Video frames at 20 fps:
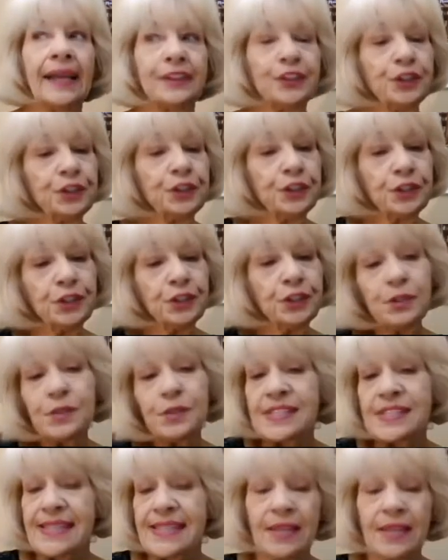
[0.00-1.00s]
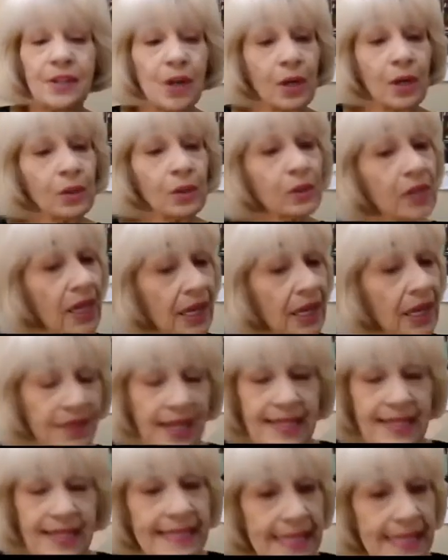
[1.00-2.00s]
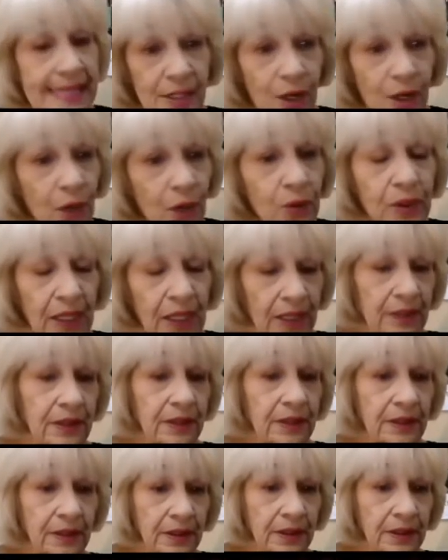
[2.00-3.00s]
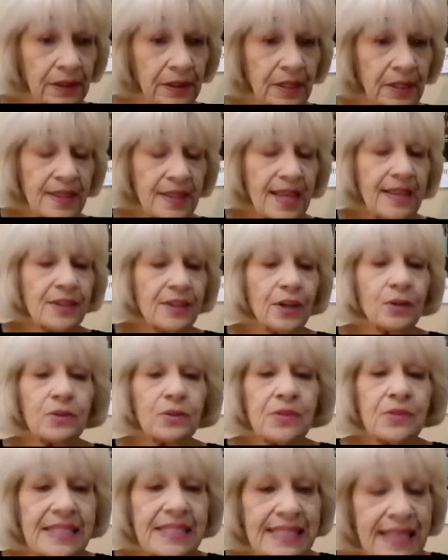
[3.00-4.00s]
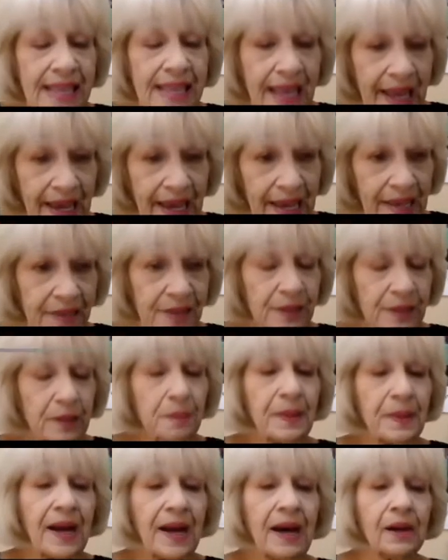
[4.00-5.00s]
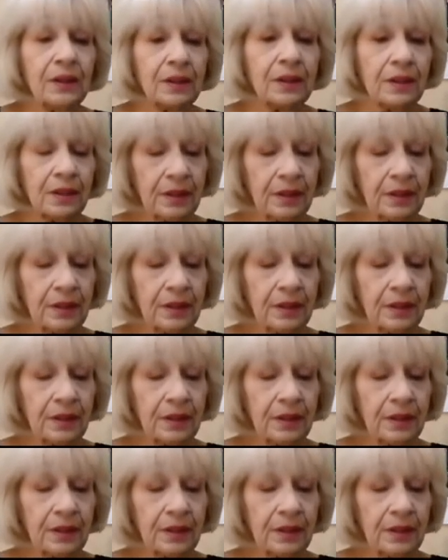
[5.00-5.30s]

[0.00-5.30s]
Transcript: and they see no color, they don't see hate. They're about,